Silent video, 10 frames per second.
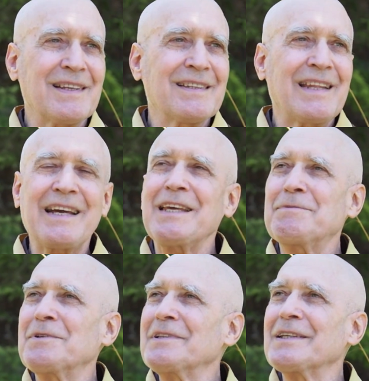That
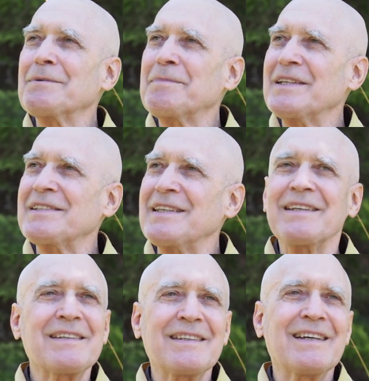keeps you a little busy.
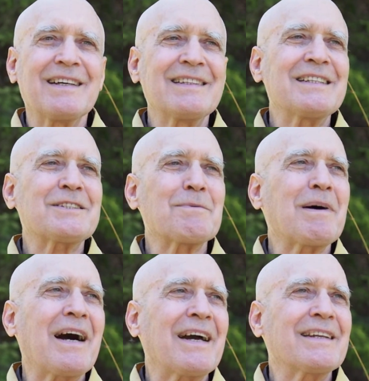At least your
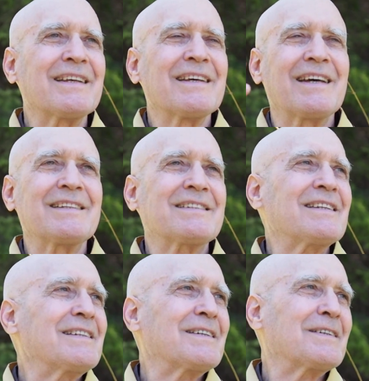mind ain't
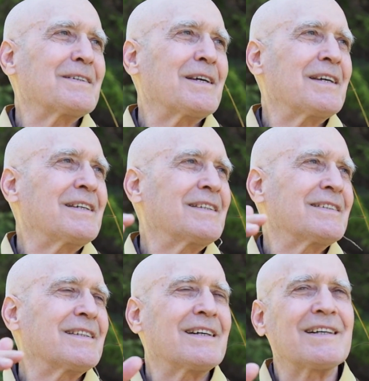sitting there
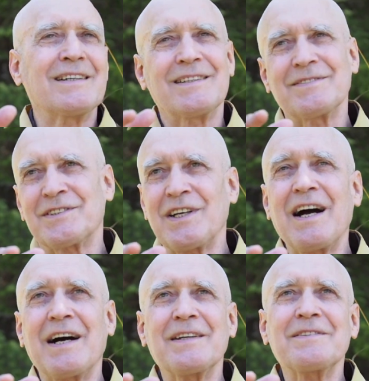in
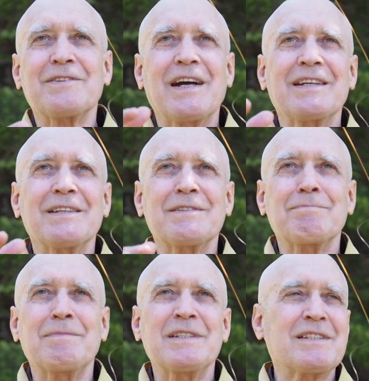Chan trying to
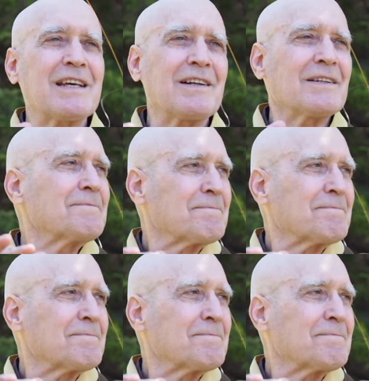be still.